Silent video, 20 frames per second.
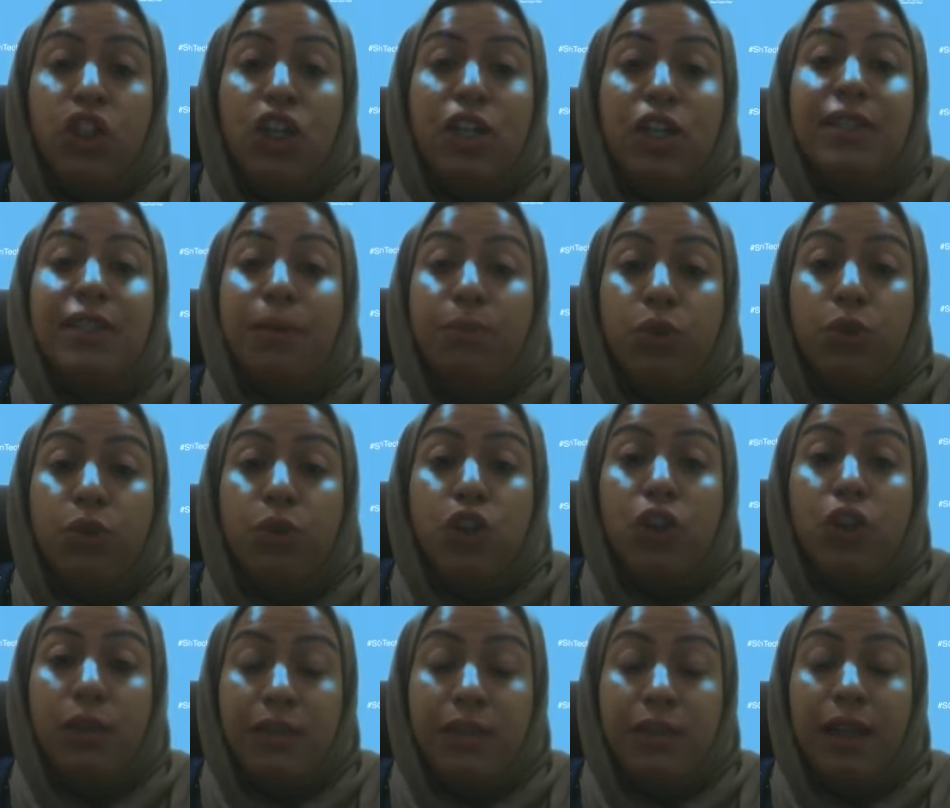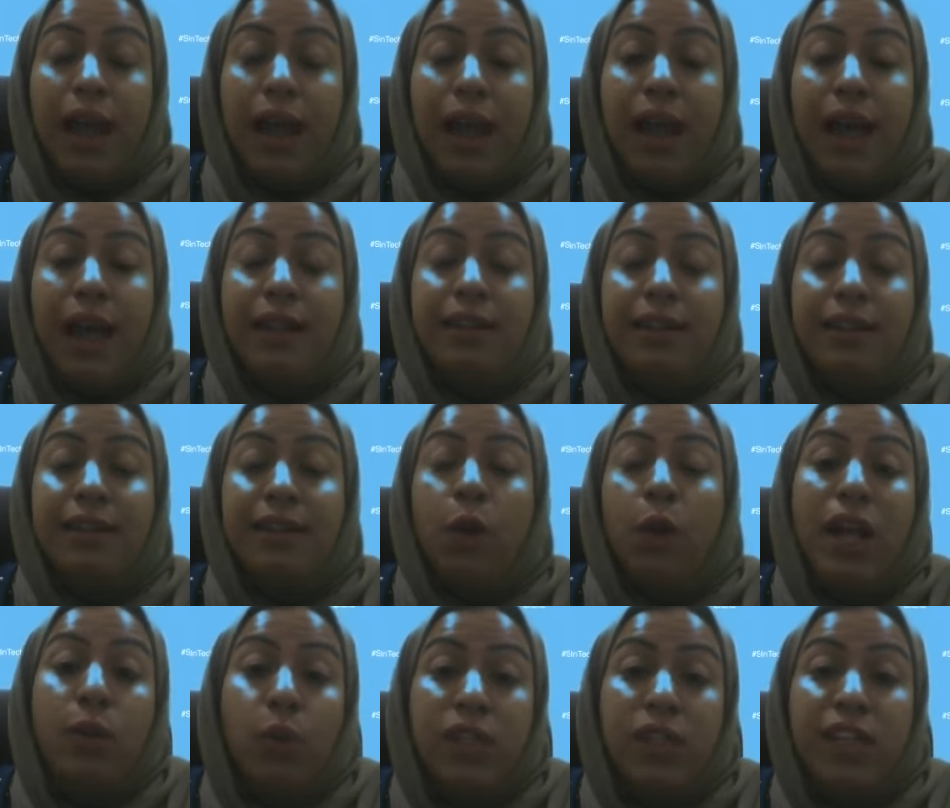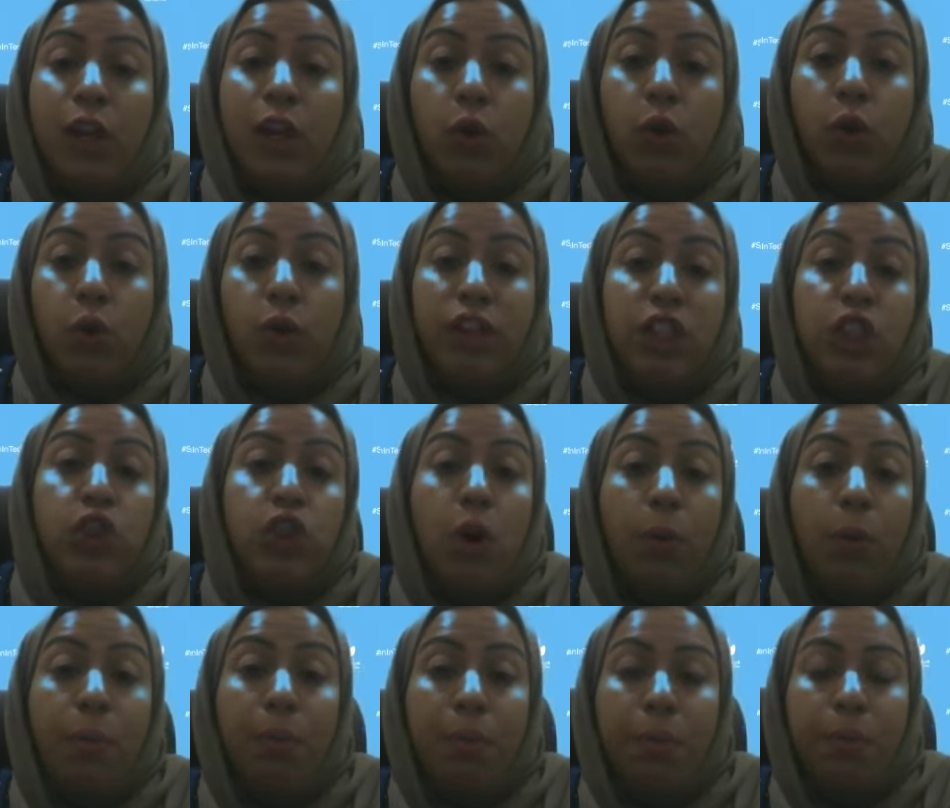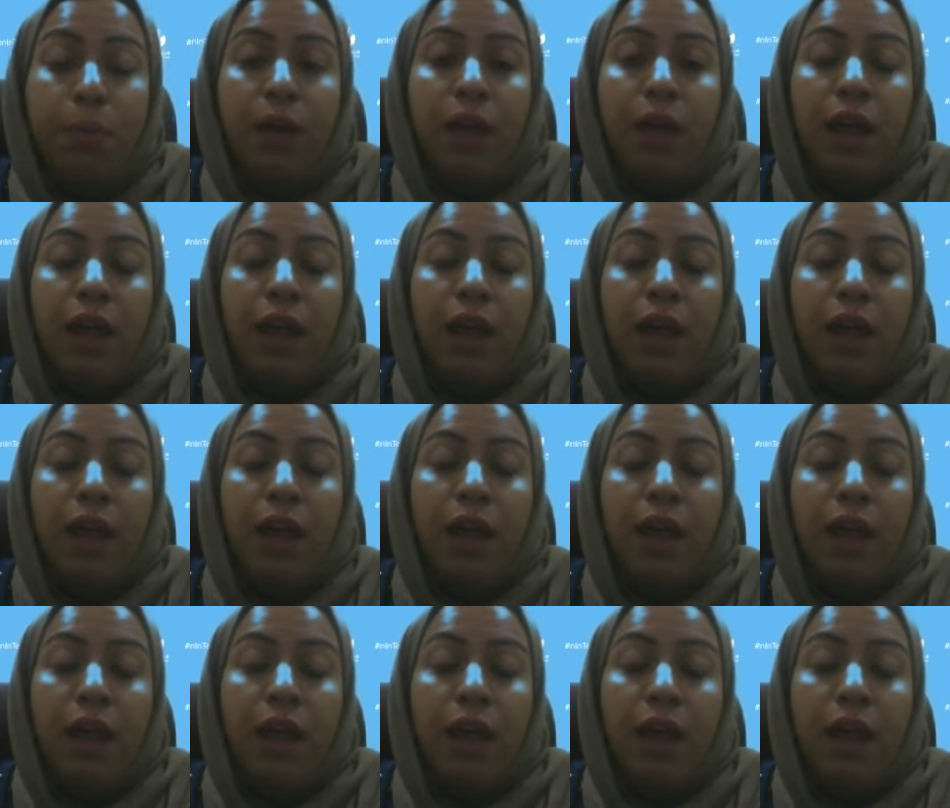assumptions and what I call the top-up